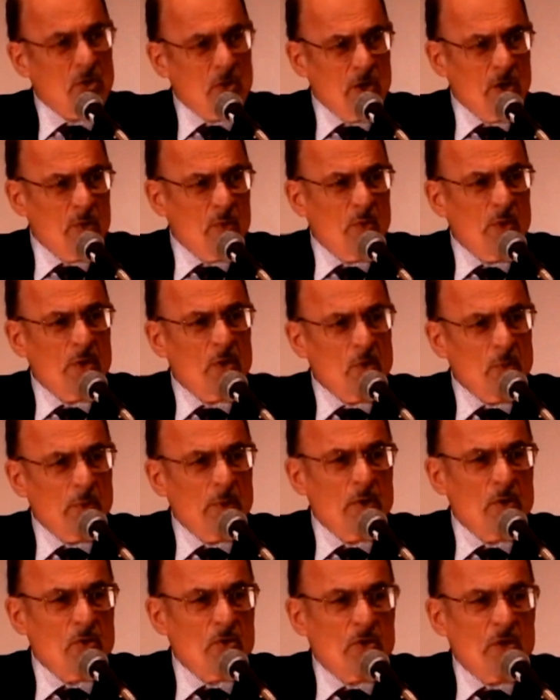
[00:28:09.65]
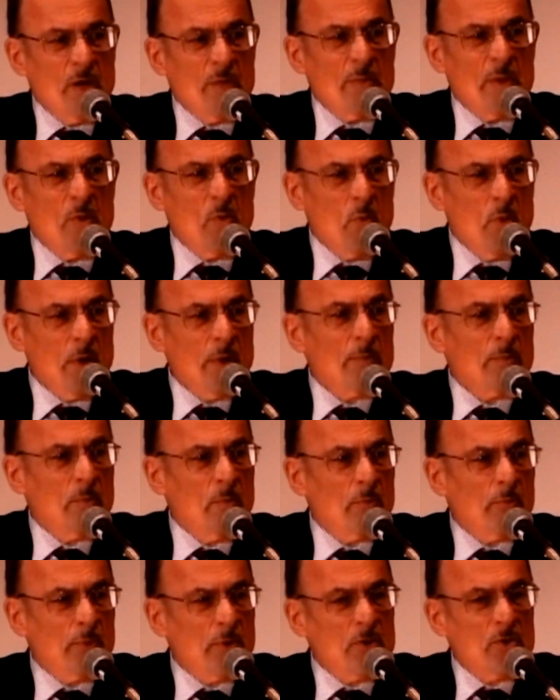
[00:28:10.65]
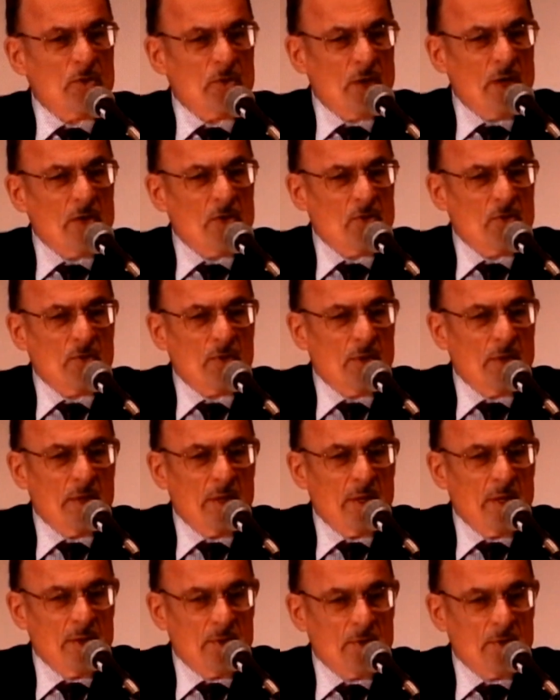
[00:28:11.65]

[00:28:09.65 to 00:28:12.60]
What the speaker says: Joan, will you please tell me what precisely